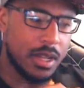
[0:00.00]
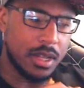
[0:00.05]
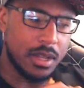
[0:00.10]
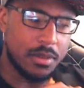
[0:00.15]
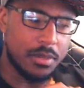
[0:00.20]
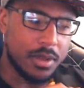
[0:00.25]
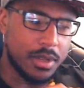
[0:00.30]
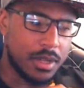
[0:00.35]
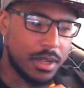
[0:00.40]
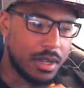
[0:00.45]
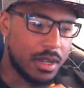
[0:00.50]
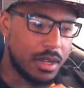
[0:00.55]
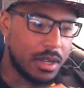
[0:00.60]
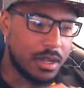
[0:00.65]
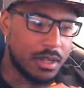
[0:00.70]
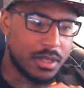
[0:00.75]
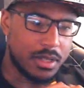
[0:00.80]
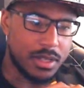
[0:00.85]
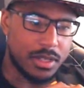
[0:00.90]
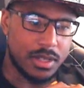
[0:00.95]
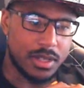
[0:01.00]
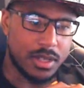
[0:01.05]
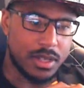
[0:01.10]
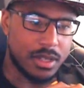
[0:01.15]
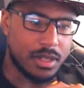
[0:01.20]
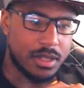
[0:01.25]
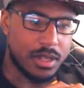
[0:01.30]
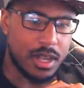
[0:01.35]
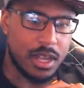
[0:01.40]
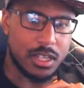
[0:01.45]
Because
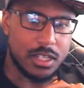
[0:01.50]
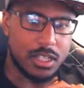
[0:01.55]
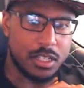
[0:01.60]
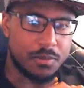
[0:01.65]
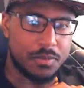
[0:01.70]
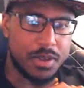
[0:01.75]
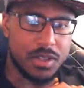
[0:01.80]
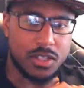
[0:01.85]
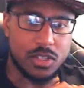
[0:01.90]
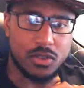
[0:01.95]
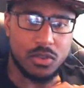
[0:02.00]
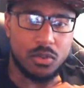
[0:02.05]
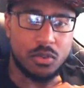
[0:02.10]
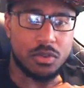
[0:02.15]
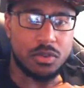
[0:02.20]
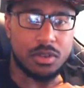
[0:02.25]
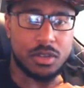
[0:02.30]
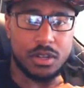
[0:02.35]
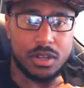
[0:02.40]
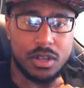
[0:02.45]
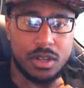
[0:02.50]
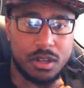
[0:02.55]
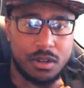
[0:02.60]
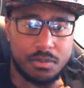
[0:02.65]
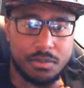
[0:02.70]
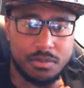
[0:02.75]
they just been screwing it up.